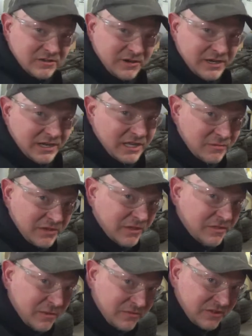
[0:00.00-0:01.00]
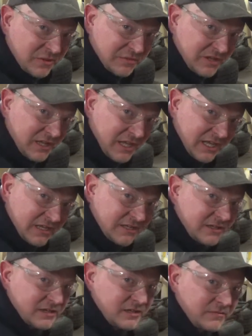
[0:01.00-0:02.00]
Go ahead and give me a thumbs up and a like
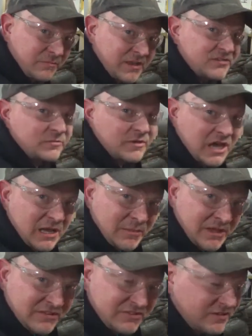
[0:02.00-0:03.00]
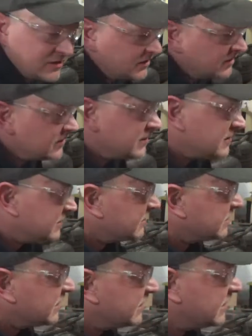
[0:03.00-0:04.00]
and make some comments.
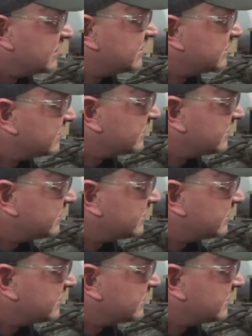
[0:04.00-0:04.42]
And